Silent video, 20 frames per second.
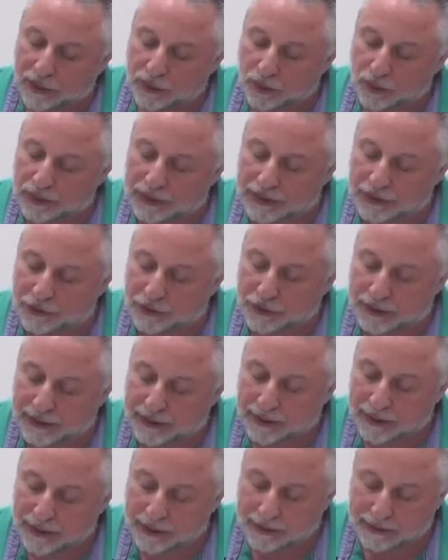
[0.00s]
to
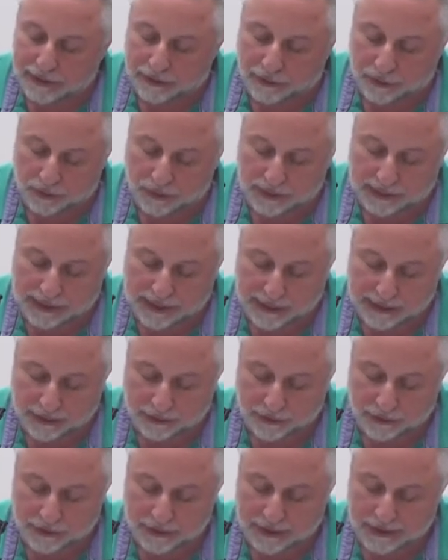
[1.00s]
Nietzsche did through the
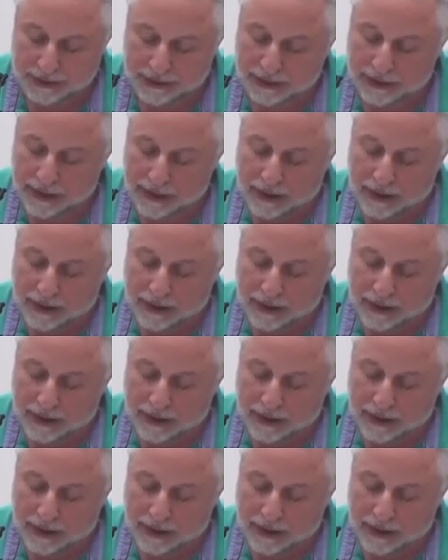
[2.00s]
ages.